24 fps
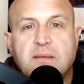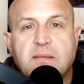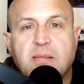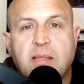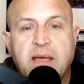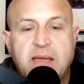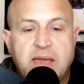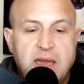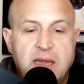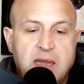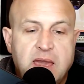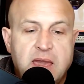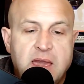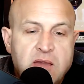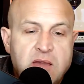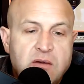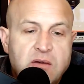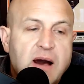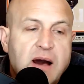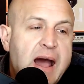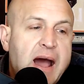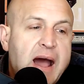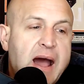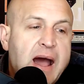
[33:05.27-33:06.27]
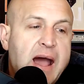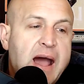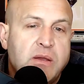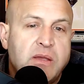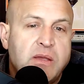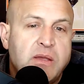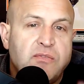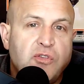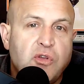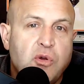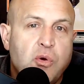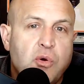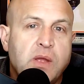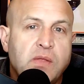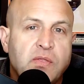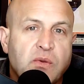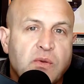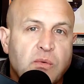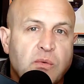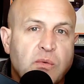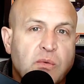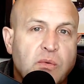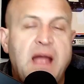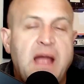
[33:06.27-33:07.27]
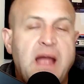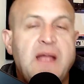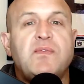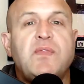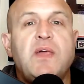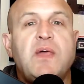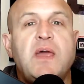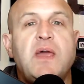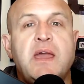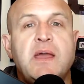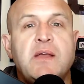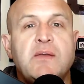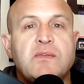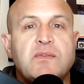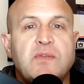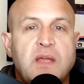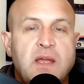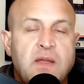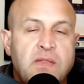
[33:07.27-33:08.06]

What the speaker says: Like, Eli is doing the right things